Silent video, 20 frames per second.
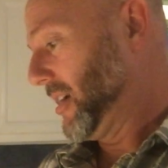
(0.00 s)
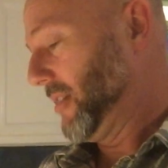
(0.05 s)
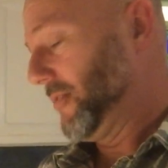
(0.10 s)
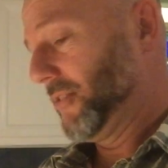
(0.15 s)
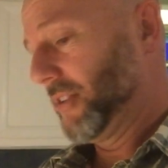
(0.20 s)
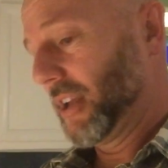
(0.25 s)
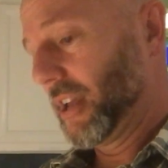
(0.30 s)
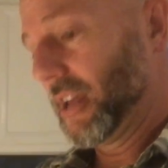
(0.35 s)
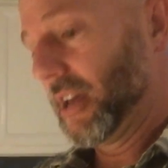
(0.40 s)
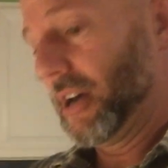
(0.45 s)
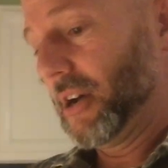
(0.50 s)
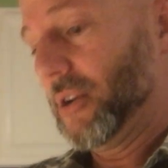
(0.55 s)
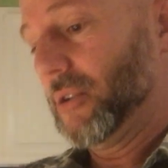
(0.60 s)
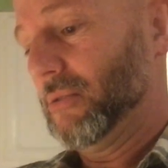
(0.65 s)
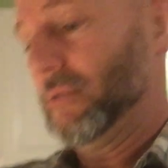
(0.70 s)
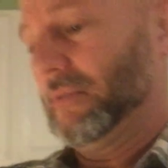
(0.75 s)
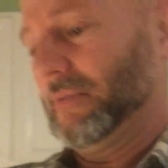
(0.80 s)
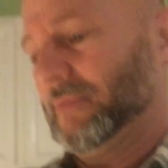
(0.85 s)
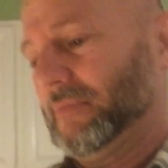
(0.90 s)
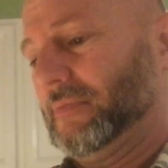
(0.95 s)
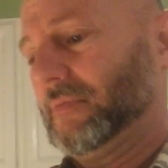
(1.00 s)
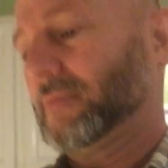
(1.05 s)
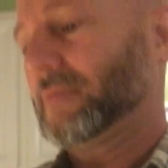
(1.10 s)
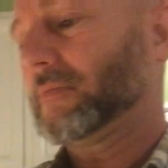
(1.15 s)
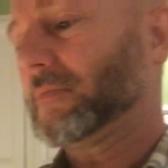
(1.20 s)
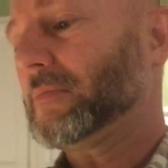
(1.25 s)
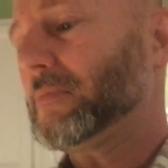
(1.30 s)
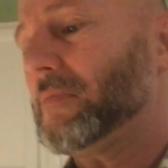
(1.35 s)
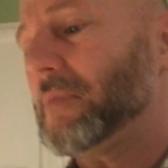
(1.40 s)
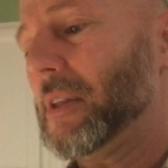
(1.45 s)
off and go.
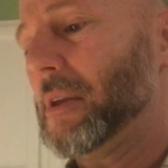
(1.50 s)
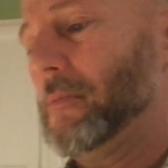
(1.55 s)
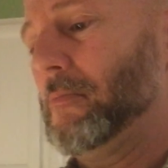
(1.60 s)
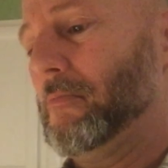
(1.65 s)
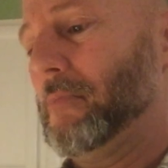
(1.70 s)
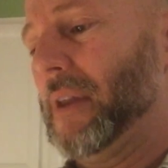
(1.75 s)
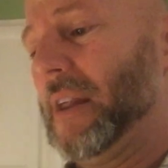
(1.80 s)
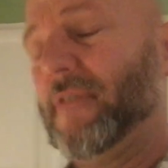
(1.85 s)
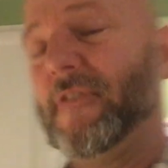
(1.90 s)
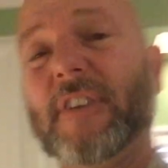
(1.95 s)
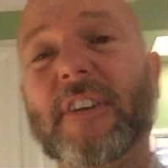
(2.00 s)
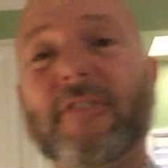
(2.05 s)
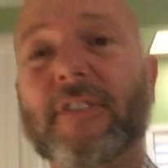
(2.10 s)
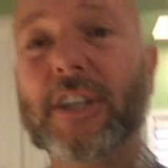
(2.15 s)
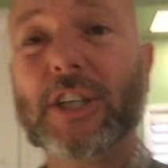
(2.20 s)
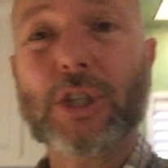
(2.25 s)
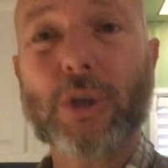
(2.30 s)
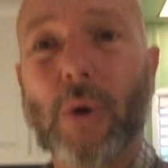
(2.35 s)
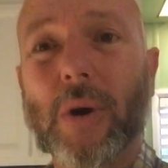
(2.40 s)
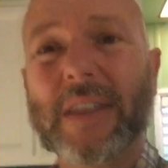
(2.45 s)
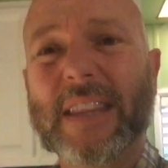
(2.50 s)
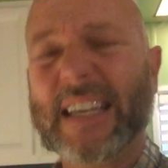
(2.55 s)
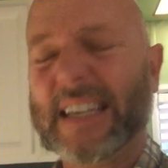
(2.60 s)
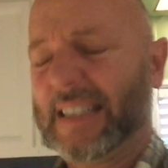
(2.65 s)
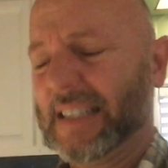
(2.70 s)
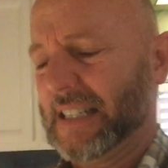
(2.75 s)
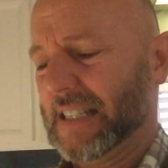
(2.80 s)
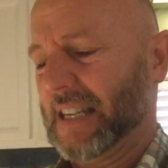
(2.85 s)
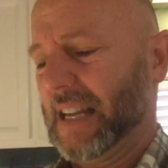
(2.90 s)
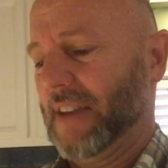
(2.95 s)
But if you've enjoyed
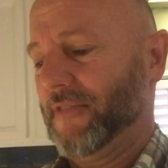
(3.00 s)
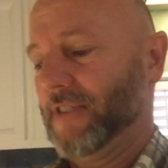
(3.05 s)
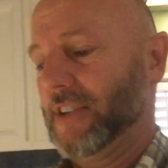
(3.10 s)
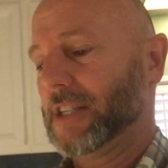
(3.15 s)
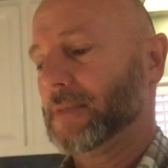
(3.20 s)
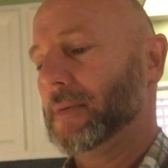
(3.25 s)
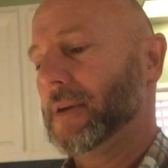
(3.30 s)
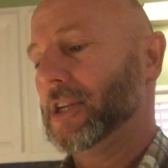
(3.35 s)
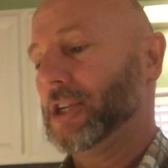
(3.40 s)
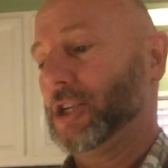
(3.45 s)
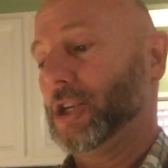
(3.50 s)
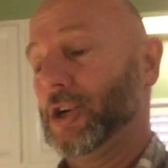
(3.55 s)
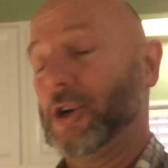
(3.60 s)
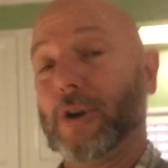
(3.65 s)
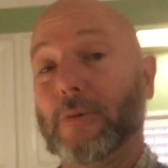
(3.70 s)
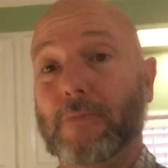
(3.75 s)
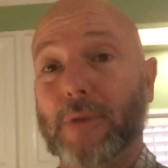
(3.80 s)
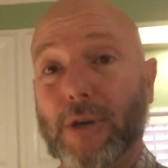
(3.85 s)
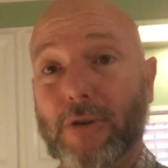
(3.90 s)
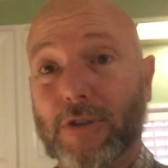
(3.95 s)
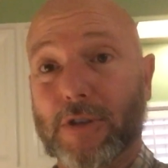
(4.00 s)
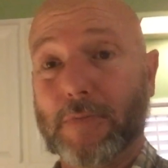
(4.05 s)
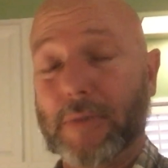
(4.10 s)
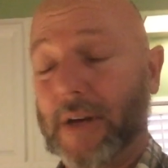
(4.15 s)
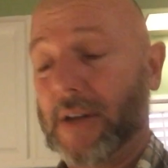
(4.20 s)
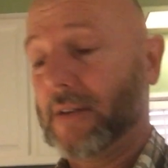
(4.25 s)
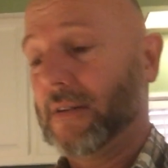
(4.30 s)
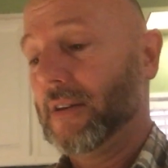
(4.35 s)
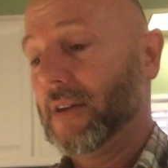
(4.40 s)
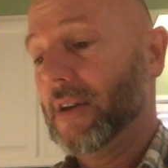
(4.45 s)
this, if it's been to your
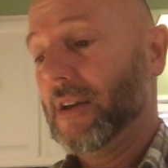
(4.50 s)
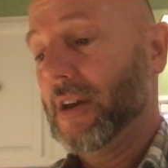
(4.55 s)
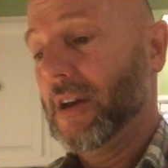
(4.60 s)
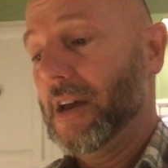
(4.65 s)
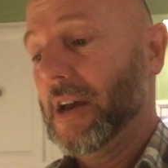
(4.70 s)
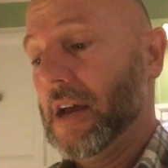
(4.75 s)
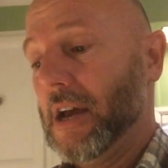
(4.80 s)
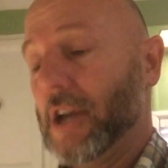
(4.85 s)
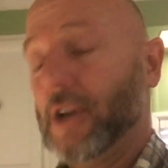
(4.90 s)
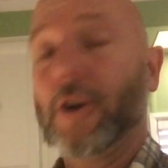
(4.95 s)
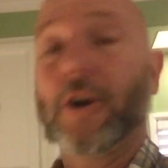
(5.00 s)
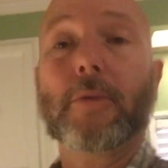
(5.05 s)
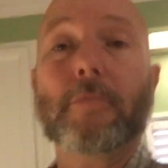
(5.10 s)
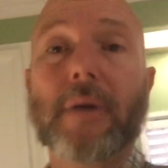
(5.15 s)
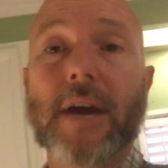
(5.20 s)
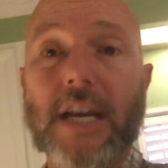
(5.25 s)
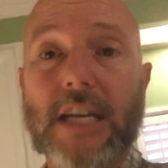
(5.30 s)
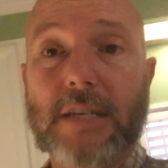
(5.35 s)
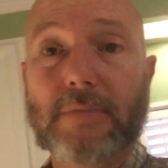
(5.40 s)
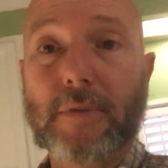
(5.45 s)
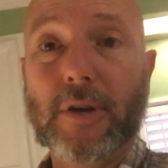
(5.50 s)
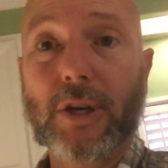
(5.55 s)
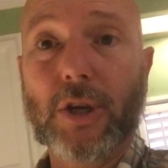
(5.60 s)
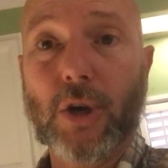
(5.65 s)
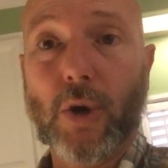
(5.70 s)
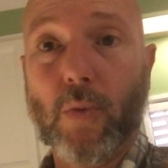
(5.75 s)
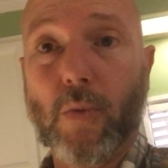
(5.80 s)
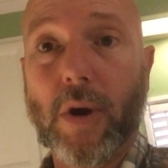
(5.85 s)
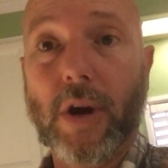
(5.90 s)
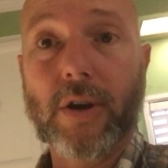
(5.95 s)
amusement, your amazement,
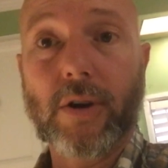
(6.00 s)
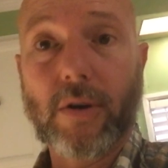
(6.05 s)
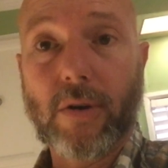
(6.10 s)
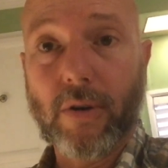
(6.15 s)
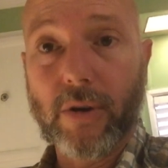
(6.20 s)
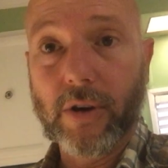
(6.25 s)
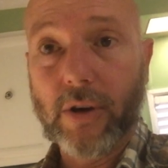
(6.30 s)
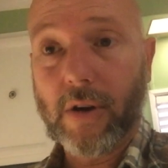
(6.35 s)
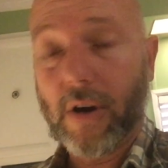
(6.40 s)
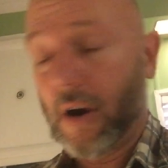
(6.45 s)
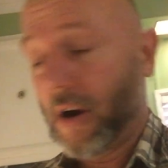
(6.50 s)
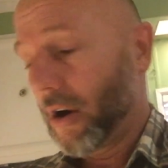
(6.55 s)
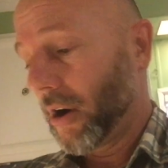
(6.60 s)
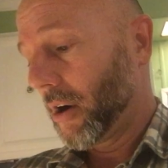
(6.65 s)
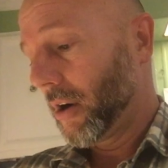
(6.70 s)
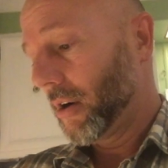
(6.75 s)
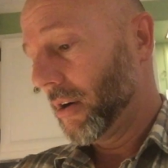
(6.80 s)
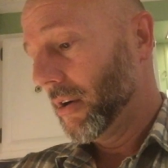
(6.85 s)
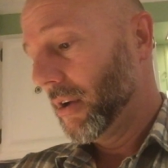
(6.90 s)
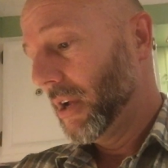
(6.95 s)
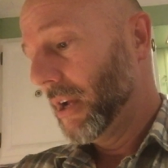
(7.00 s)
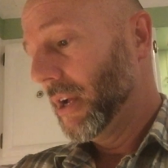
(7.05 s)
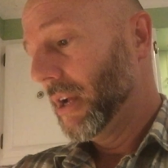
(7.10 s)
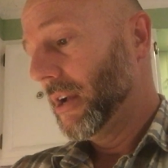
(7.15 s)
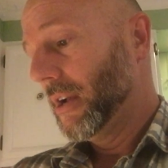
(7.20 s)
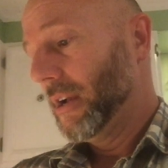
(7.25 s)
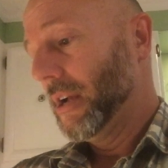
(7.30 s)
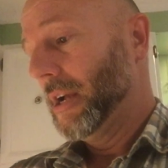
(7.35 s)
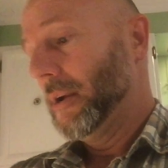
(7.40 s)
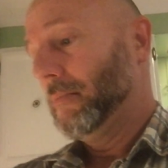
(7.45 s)
your wonder, or your horror,
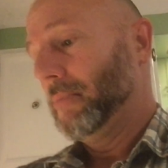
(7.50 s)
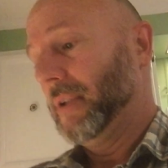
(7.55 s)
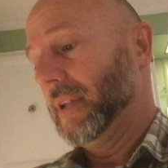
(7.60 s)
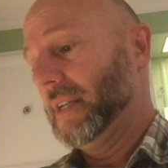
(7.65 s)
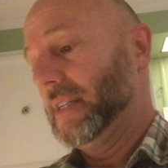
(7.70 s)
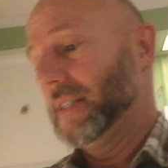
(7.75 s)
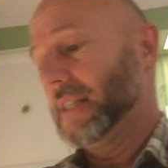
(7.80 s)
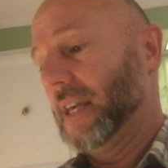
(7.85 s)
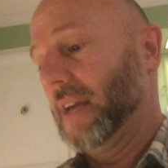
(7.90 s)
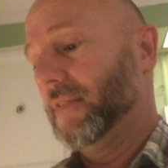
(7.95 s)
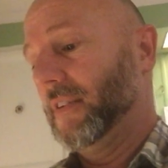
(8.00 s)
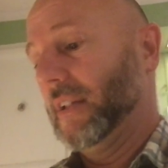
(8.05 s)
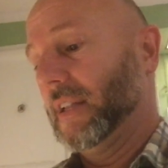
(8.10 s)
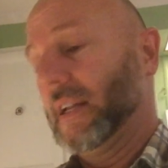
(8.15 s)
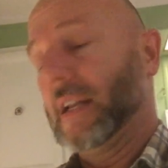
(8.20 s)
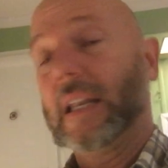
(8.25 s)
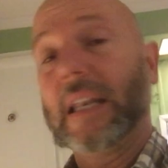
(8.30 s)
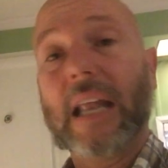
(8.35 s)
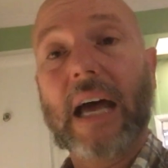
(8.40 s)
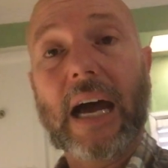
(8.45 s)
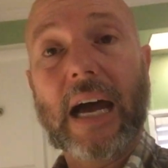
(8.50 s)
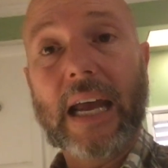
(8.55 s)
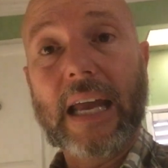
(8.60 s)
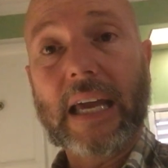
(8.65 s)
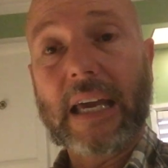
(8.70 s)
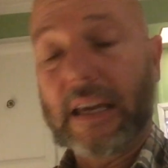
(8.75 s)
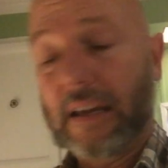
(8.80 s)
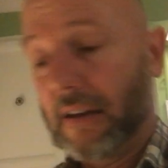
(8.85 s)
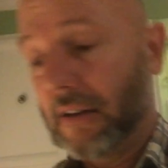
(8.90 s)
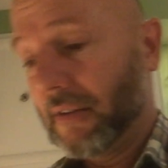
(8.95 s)
please give a little
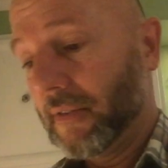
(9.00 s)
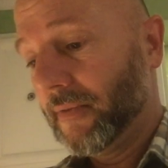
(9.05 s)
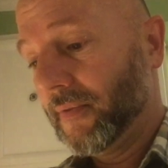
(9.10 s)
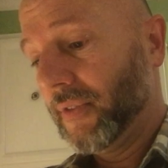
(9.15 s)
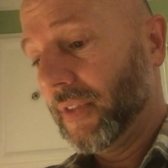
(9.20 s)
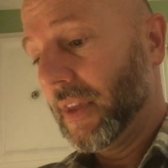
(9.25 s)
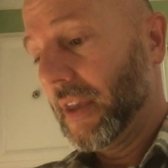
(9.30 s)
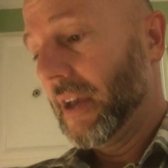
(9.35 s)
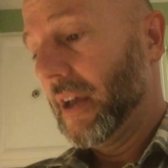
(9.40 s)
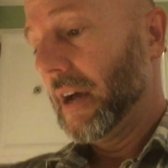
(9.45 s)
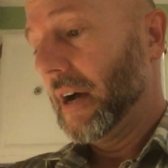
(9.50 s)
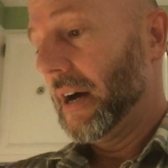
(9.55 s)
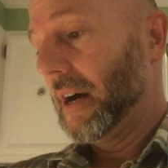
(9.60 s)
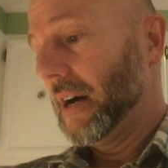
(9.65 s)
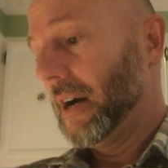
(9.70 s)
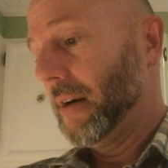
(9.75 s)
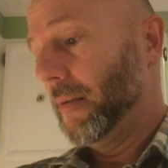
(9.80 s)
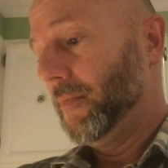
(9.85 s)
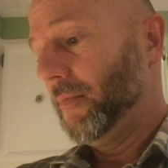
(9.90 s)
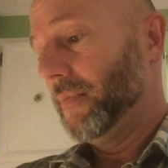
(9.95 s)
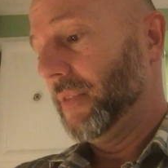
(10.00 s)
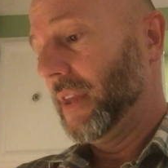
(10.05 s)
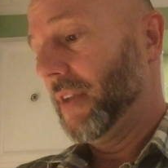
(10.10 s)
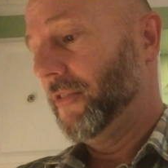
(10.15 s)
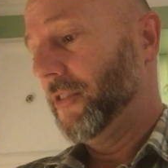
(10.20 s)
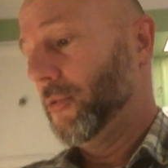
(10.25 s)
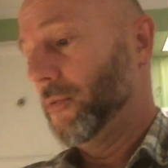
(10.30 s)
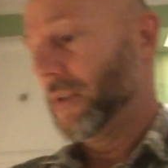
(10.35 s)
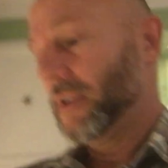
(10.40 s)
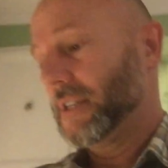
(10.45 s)
like.
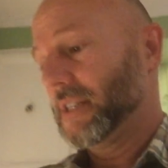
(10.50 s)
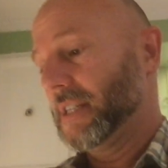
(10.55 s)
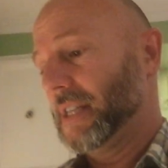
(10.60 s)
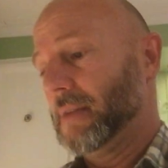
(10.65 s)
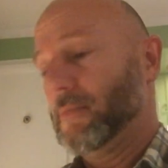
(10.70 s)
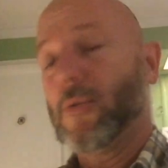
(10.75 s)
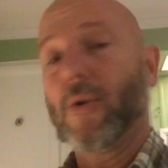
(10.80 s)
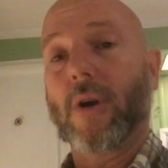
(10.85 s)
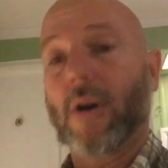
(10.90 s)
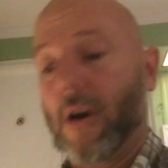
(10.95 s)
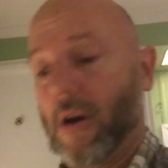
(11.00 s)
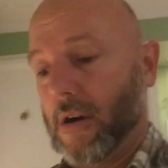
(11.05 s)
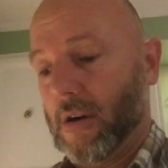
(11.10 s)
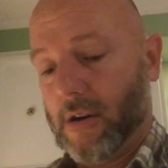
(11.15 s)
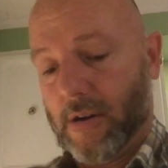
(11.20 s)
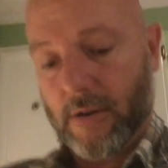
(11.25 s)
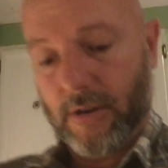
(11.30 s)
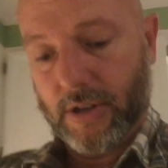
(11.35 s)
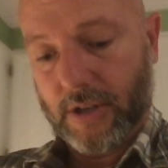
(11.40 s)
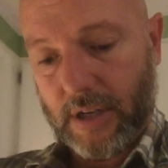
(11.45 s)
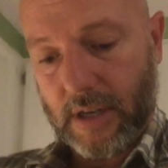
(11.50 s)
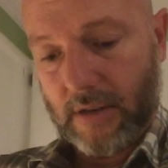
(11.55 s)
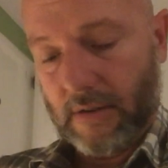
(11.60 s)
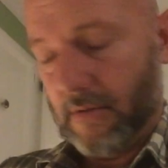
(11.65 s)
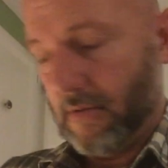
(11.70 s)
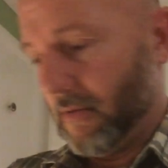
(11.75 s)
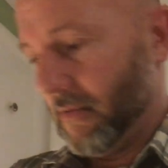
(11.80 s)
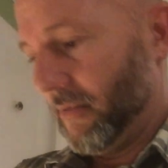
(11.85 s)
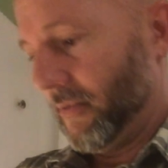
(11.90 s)
If you want to see more horrors, and